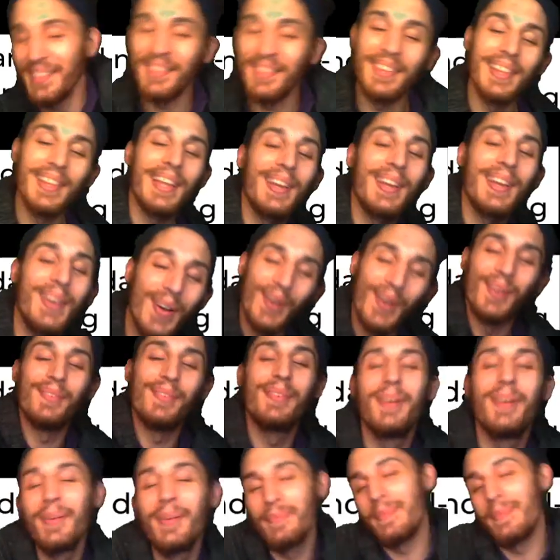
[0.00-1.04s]
and let go of?
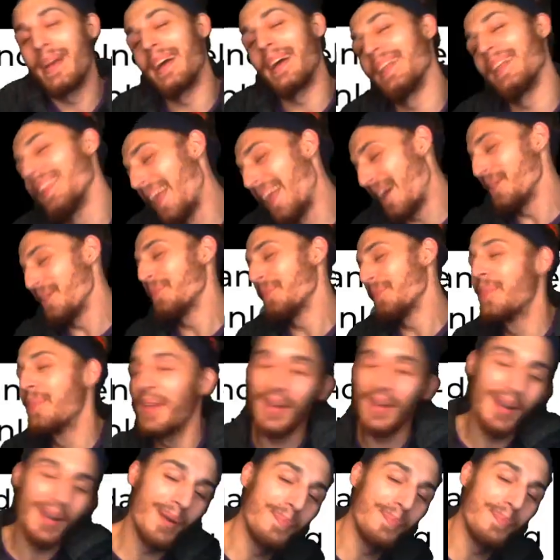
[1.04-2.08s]
May I allow,
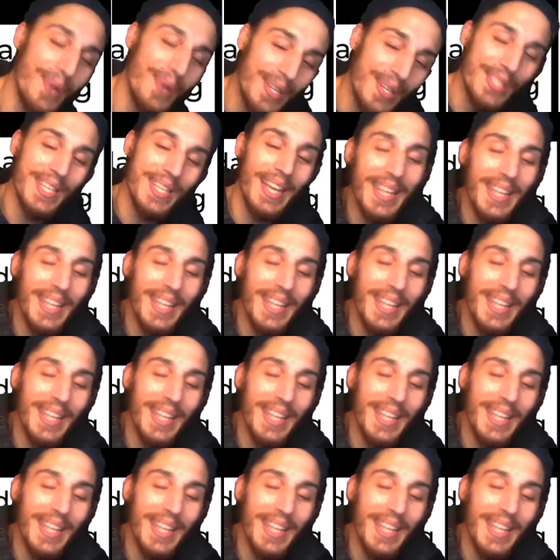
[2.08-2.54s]
appreciate,